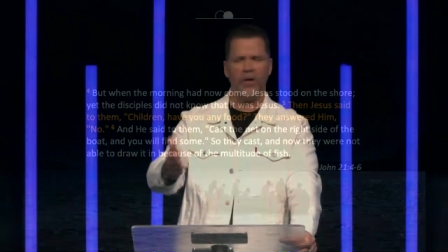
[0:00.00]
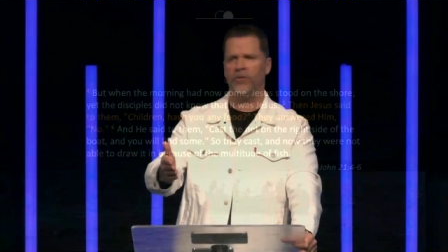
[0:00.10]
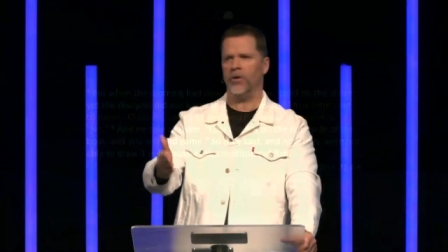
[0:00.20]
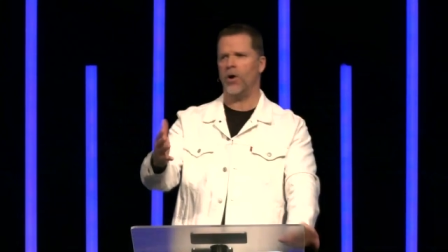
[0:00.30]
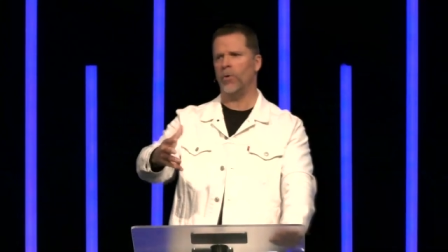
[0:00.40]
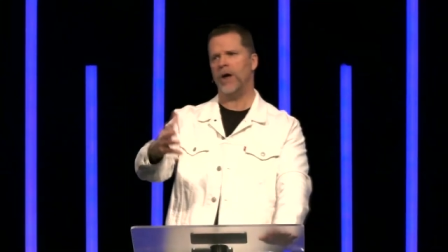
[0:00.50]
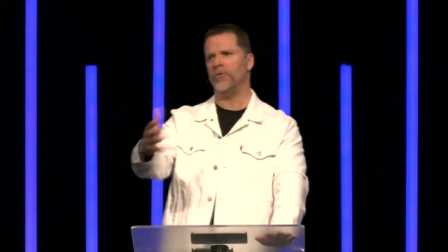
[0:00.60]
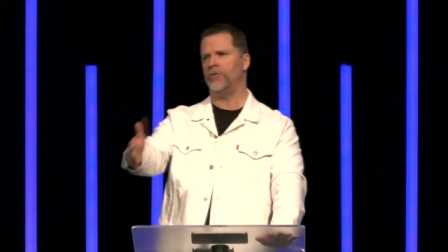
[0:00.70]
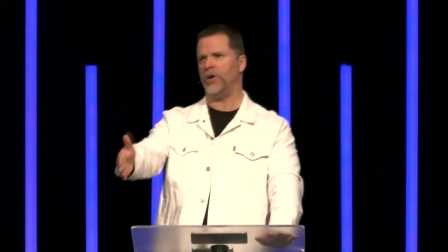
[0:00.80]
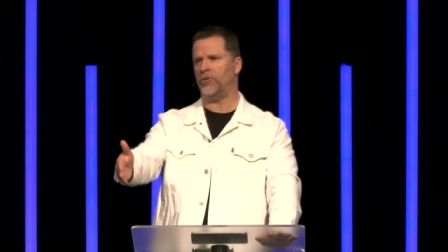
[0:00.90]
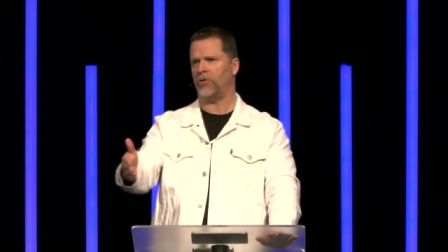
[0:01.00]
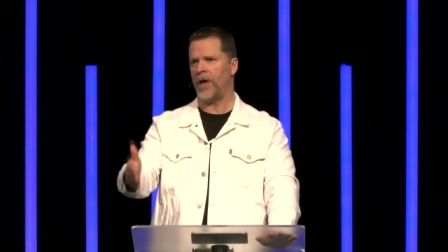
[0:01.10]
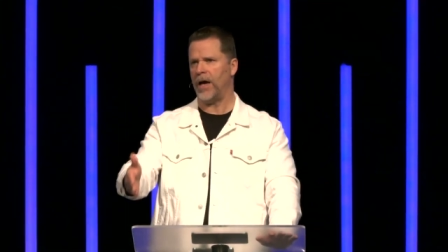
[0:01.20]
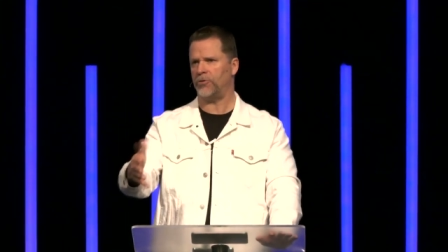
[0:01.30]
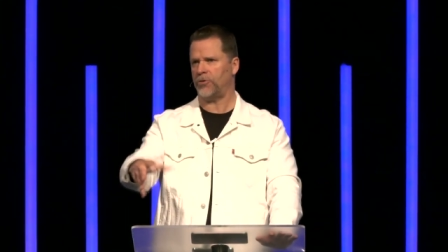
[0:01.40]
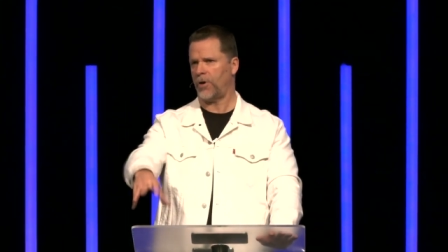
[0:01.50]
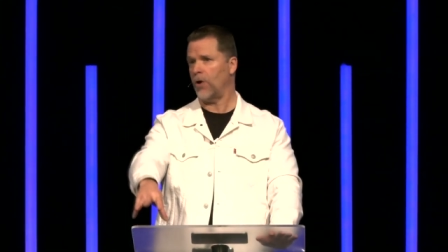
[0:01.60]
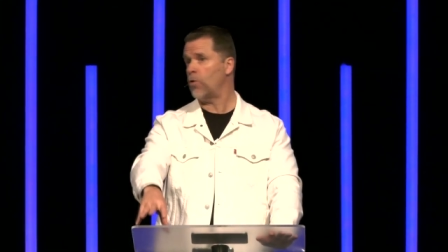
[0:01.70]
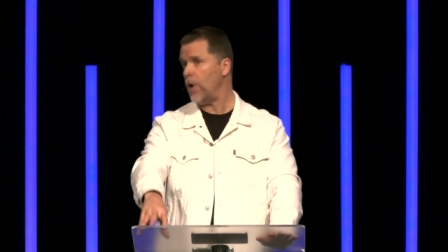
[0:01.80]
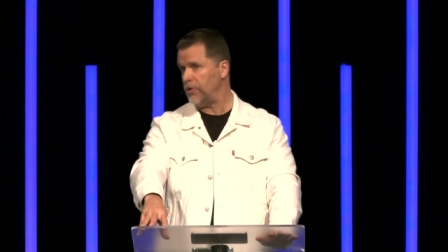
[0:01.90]
Jesus, you know, whenever Jesus asks
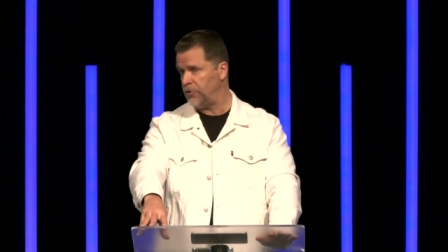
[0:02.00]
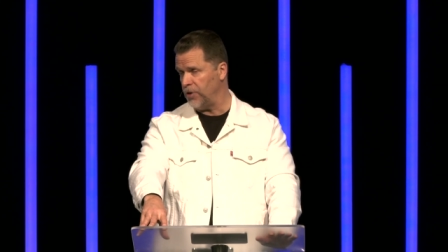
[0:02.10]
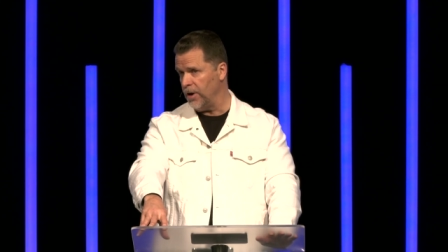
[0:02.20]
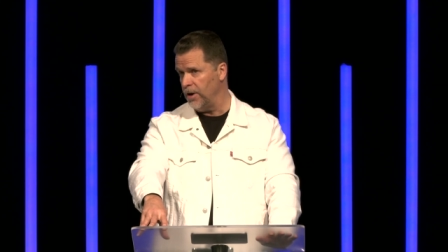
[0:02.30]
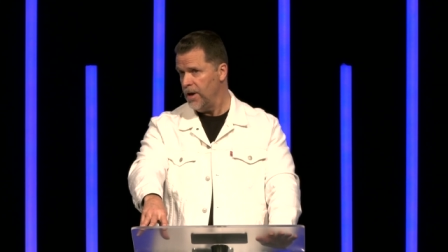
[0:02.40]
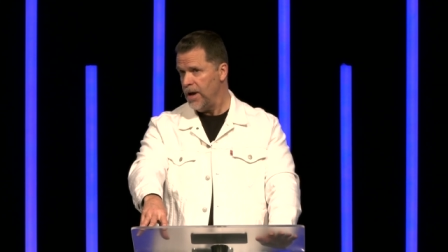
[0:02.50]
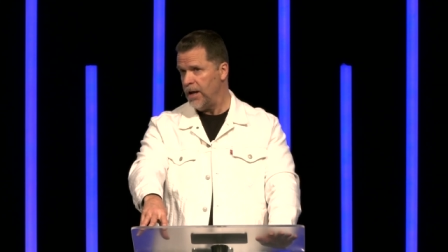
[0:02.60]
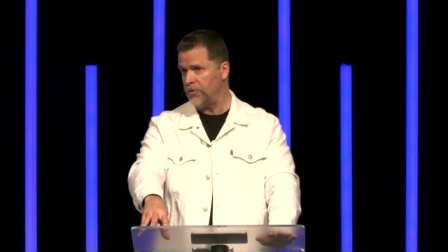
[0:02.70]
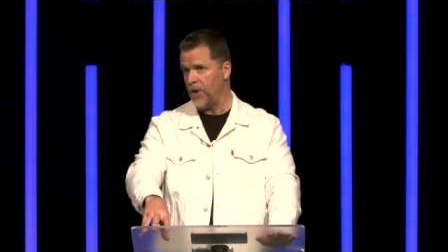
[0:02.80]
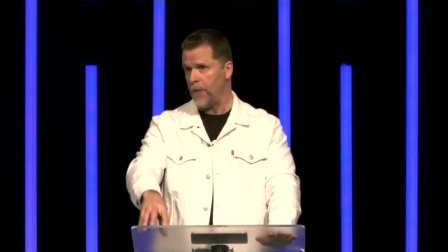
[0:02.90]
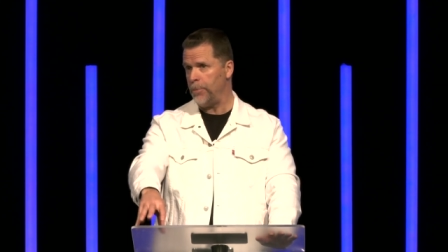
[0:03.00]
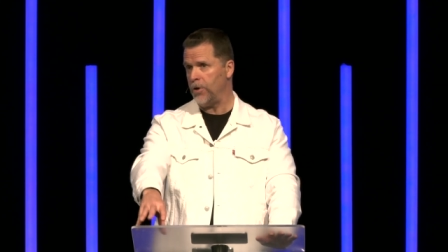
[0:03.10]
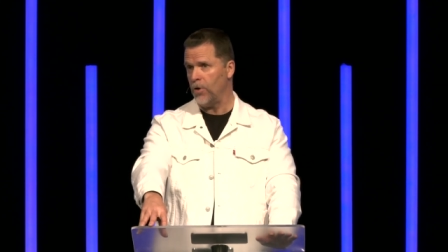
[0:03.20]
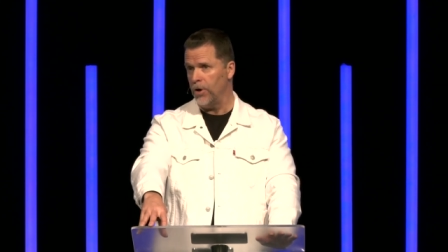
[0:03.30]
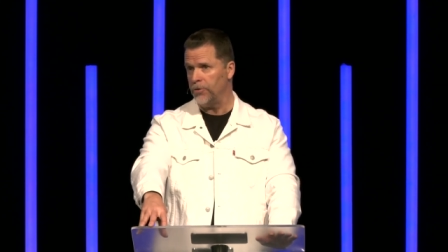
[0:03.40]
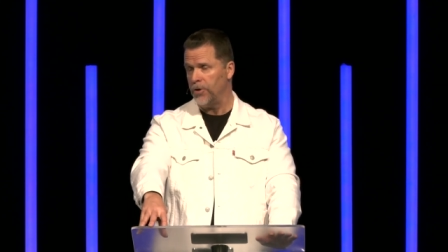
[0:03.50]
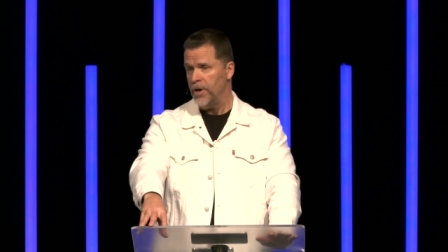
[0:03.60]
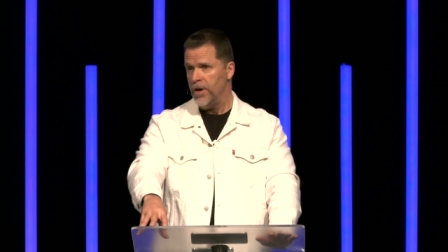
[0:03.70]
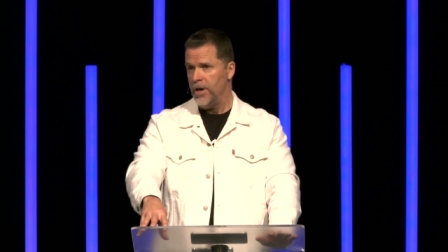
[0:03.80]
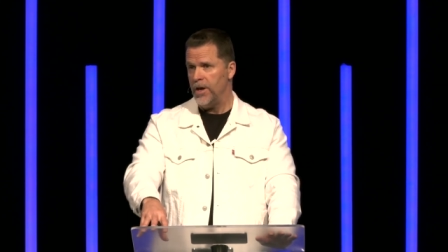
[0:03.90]
a question, it's not because
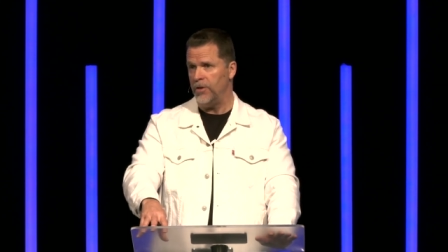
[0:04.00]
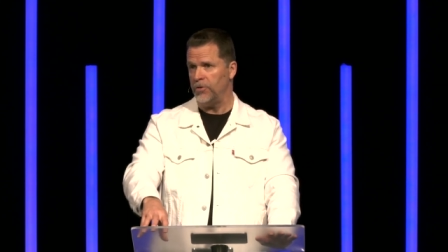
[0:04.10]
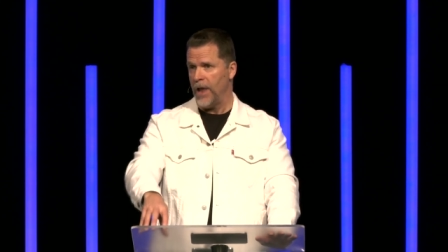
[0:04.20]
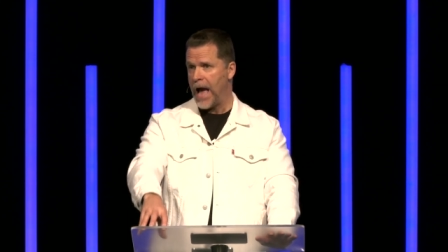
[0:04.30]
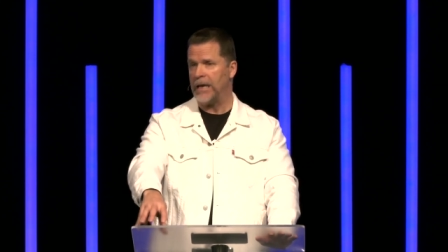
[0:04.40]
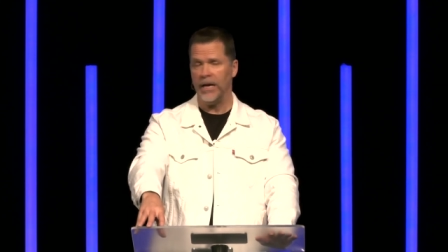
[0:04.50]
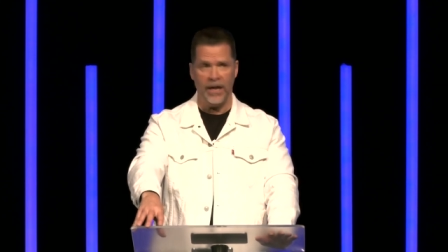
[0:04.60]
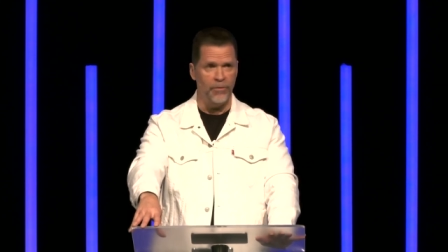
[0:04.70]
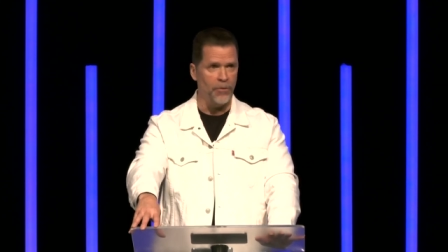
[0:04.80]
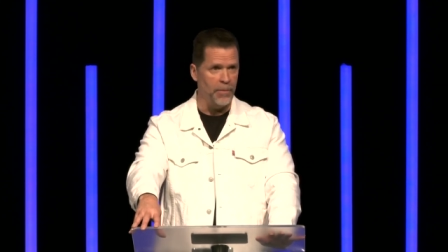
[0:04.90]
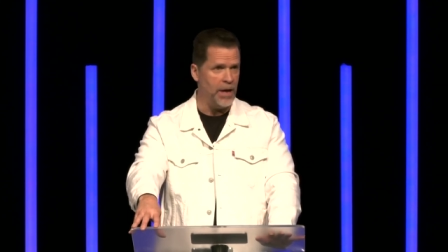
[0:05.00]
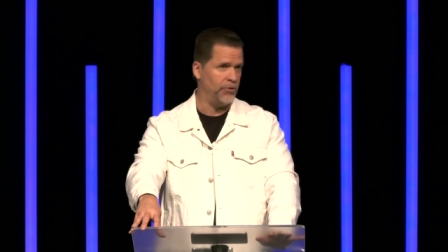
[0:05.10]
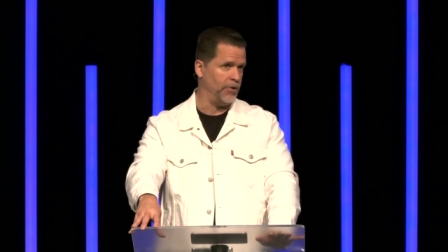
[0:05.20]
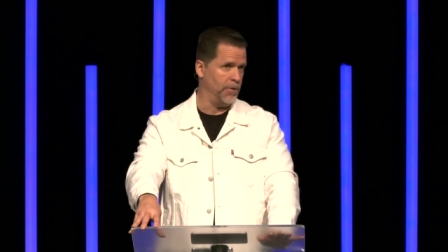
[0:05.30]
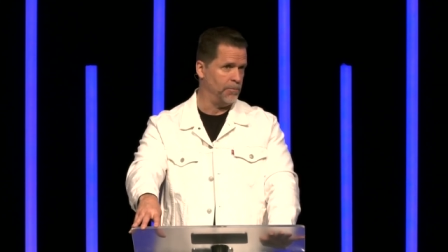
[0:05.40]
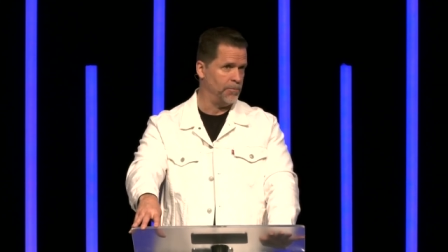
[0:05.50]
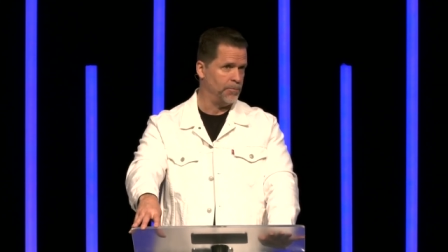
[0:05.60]
he's lacking information,